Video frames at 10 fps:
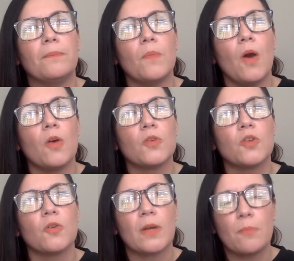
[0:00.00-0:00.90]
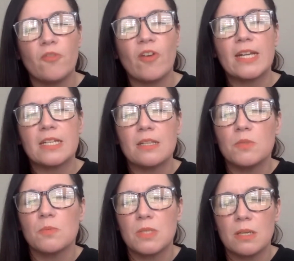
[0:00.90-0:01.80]
Also providing them
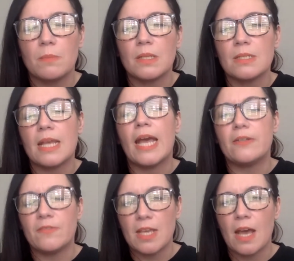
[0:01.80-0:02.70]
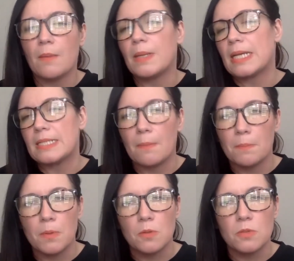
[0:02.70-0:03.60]
some stimulus ahead of time and
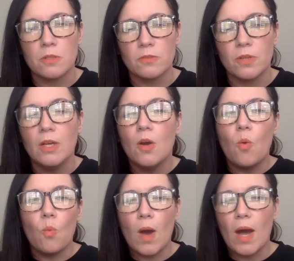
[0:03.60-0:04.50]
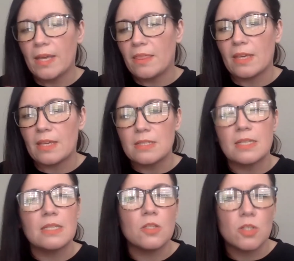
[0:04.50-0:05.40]
examples of why things
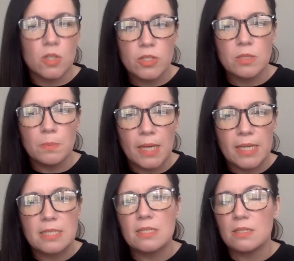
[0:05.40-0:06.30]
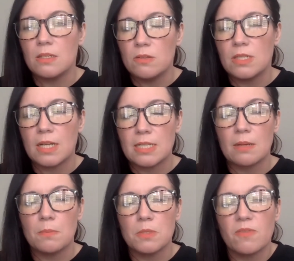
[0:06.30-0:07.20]
sit in certain places, and using
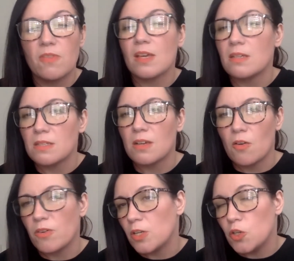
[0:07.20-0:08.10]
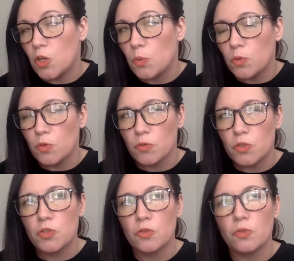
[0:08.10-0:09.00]
examples of things they already knew and
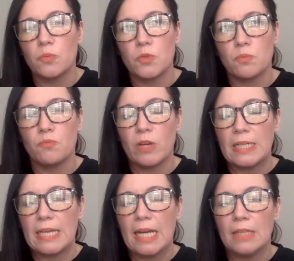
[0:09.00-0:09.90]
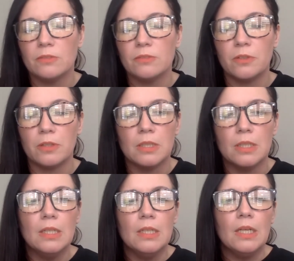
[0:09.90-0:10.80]
understood was really helpful.
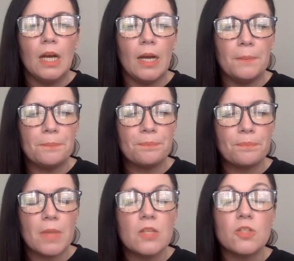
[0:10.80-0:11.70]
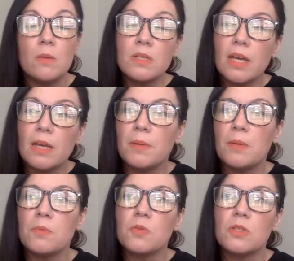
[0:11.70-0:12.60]
In terms of getting
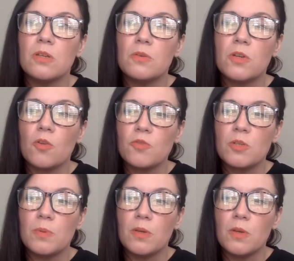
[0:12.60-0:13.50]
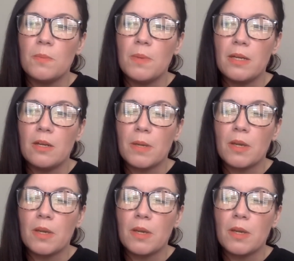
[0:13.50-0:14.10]
people to contribute who may not be